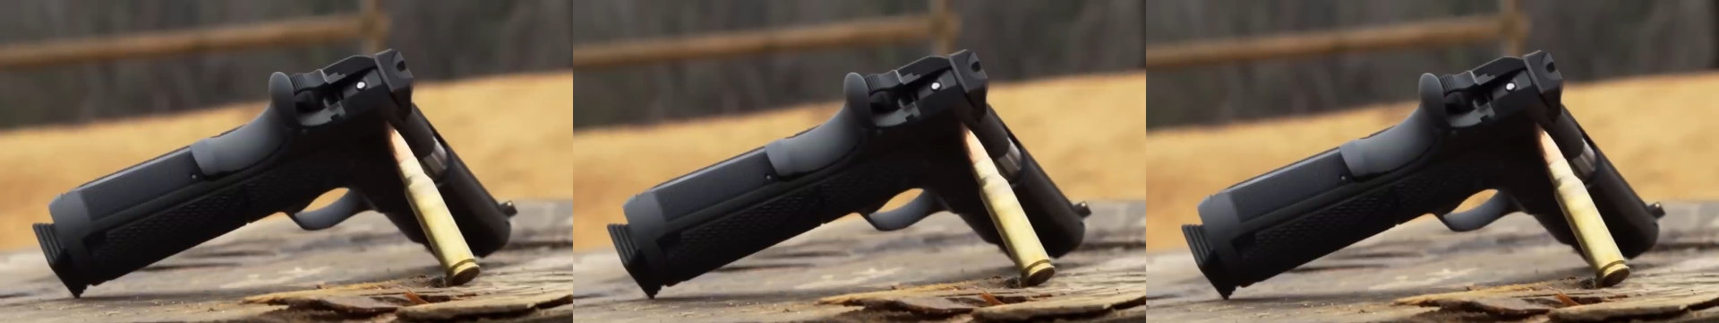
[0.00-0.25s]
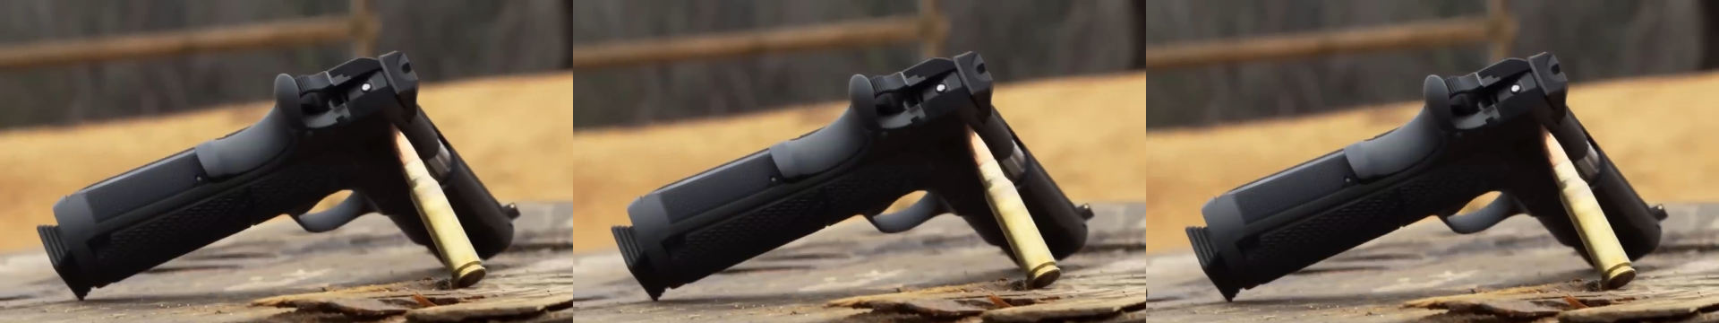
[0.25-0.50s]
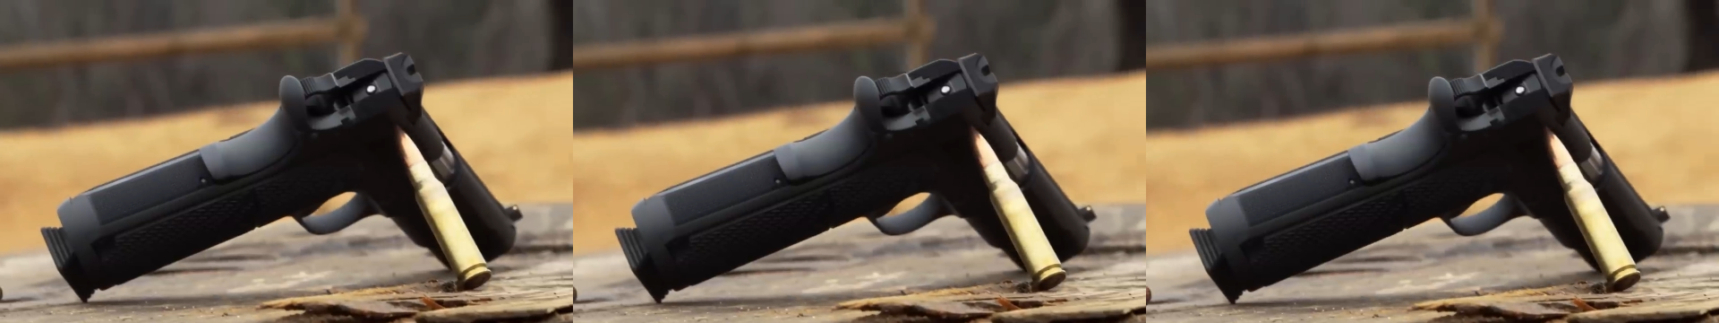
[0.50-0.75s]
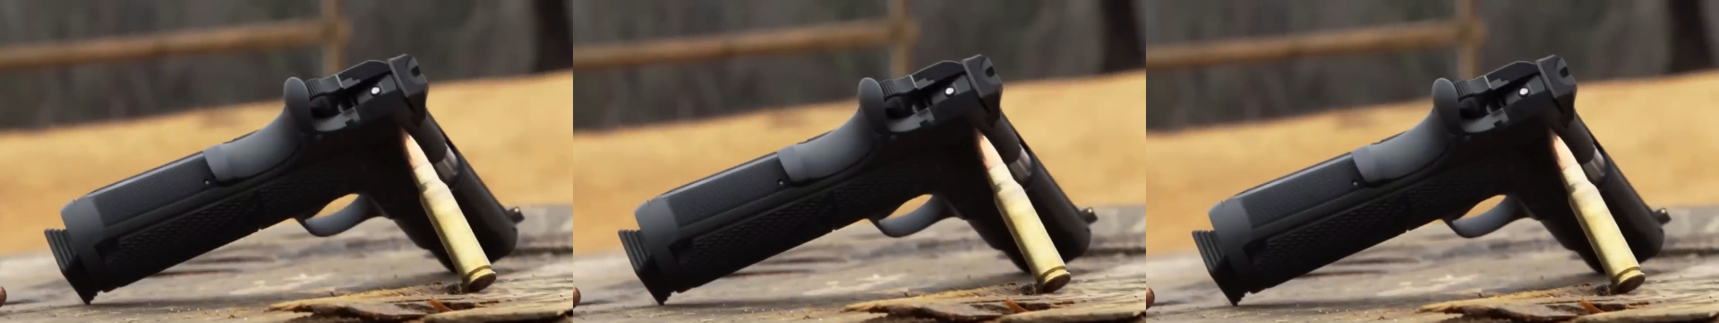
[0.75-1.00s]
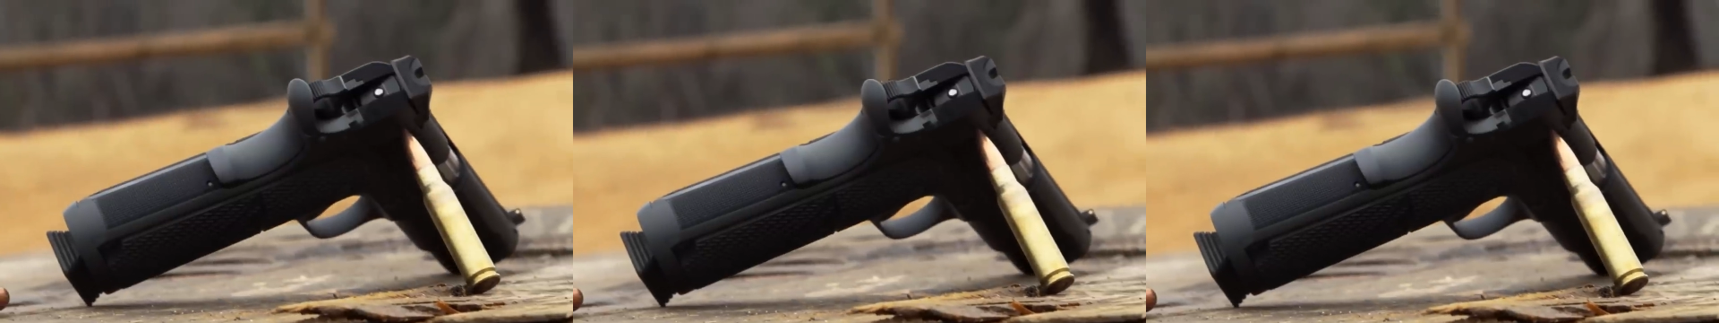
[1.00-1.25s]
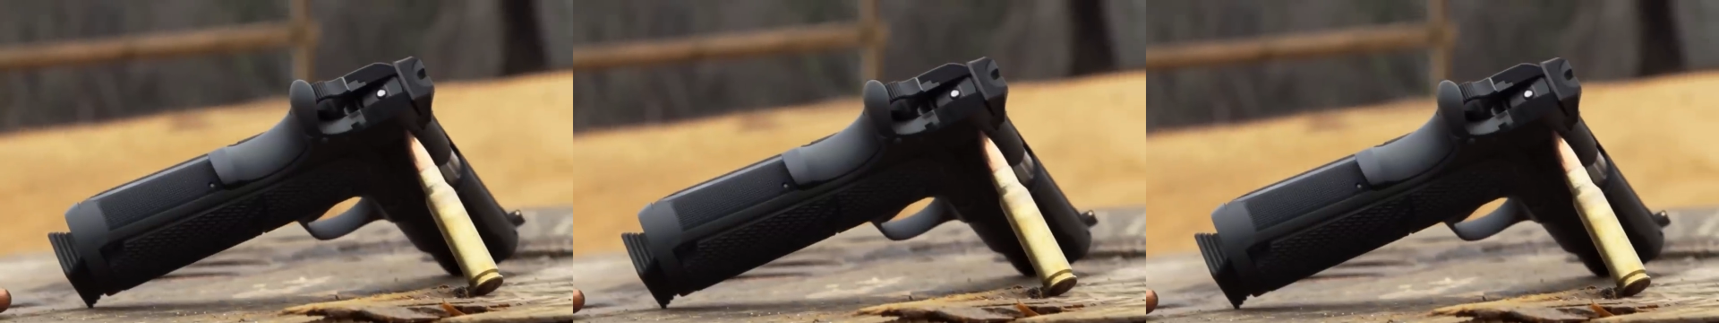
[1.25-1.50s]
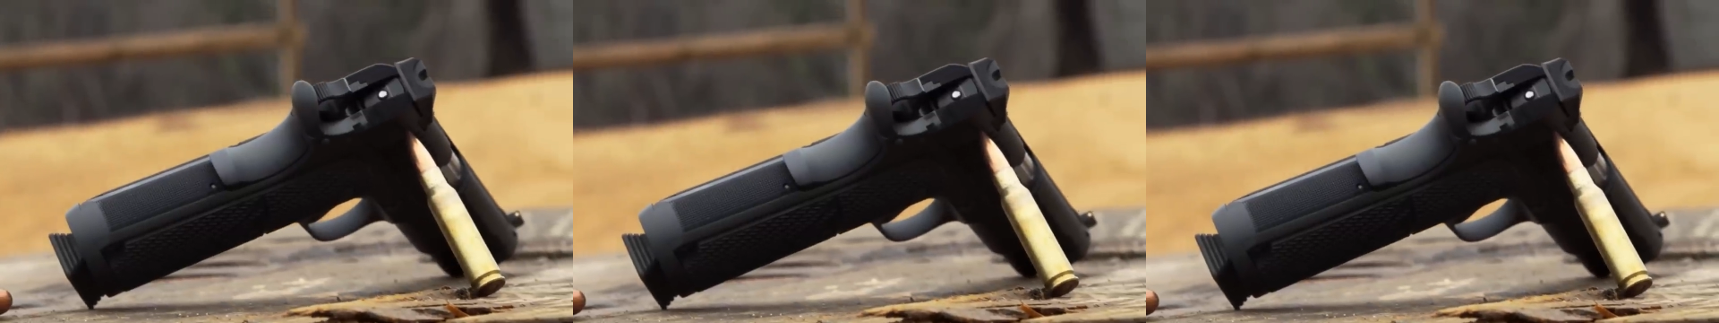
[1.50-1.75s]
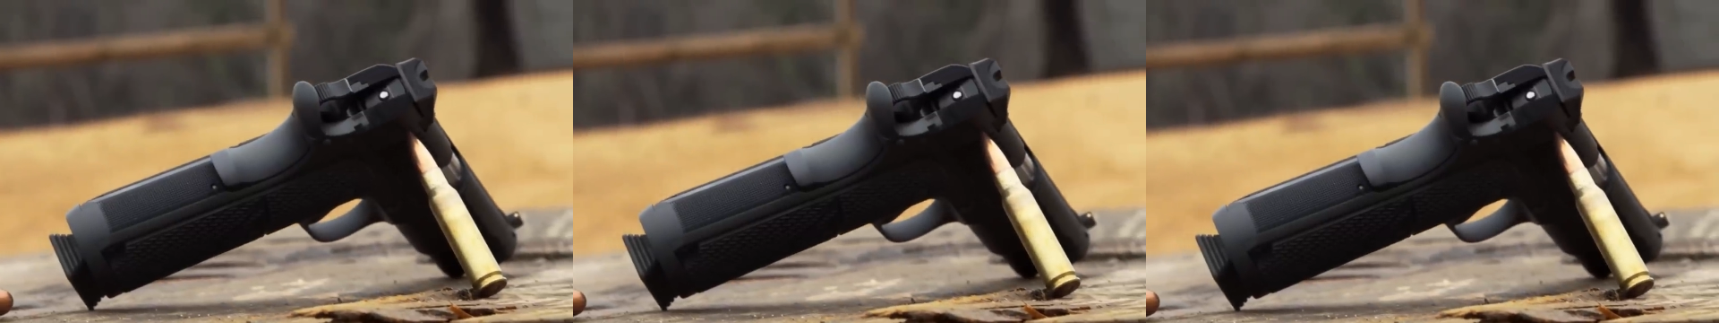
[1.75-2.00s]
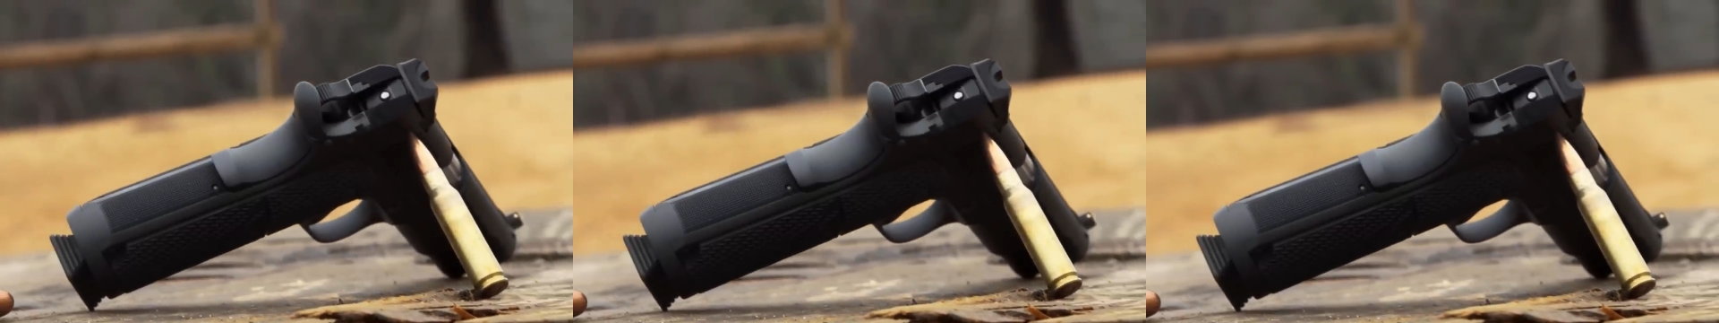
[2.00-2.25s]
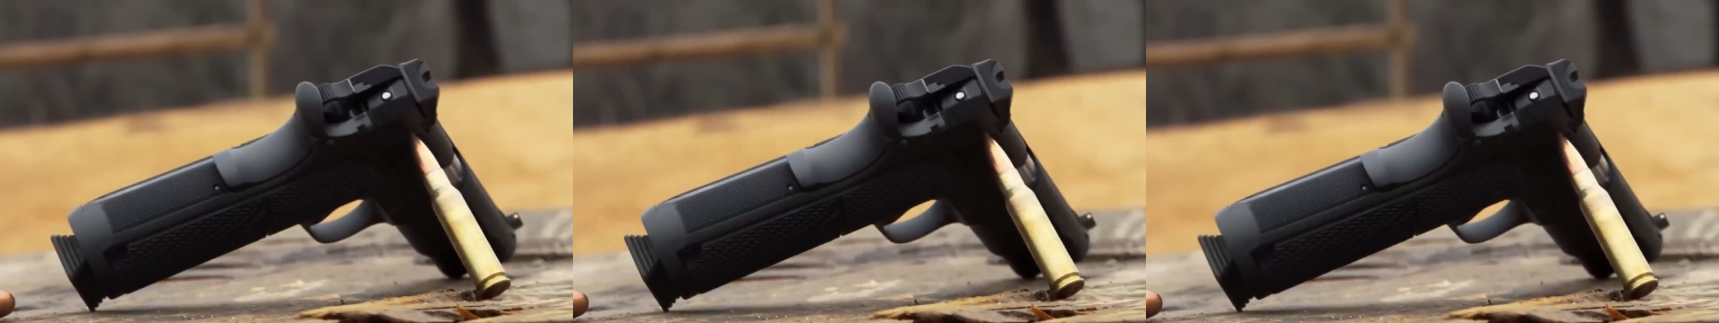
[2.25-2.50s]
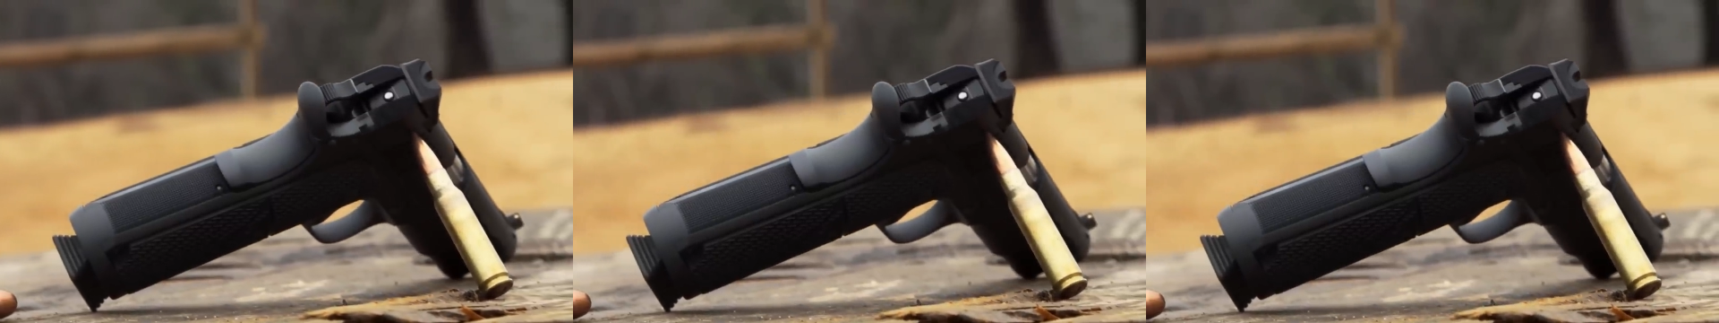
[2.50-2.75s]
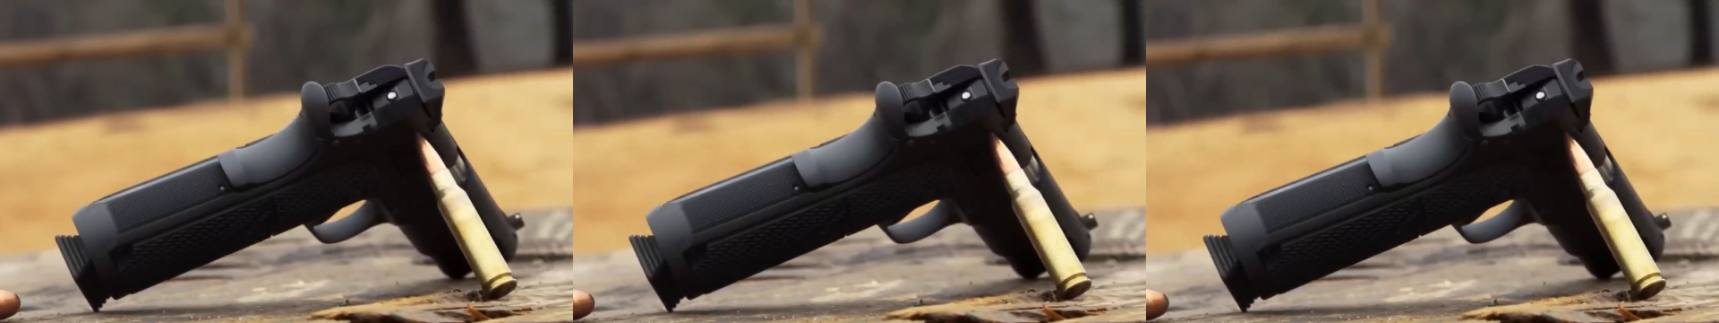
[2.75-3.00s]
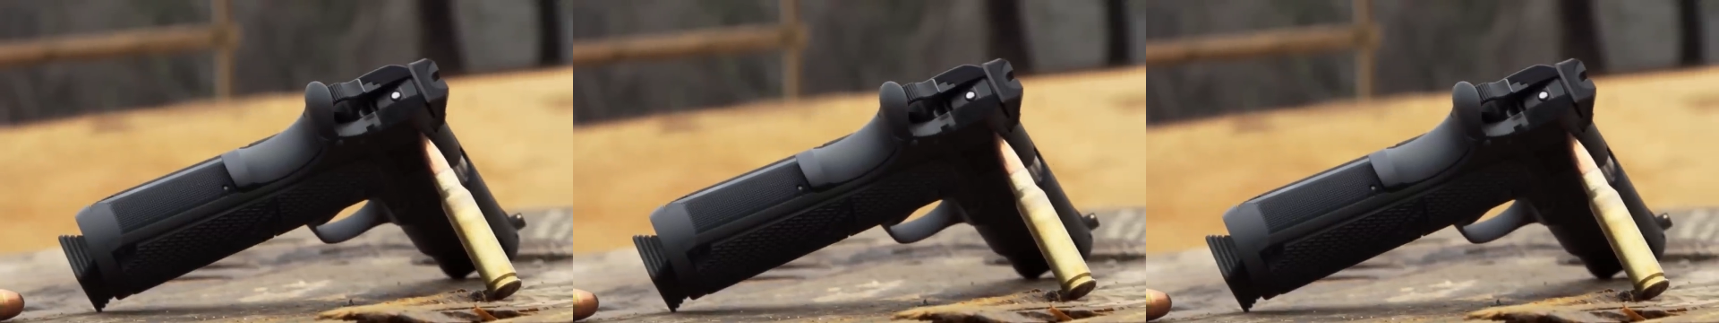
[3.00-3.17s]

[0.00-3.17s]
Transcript: [unreadable: no face in view]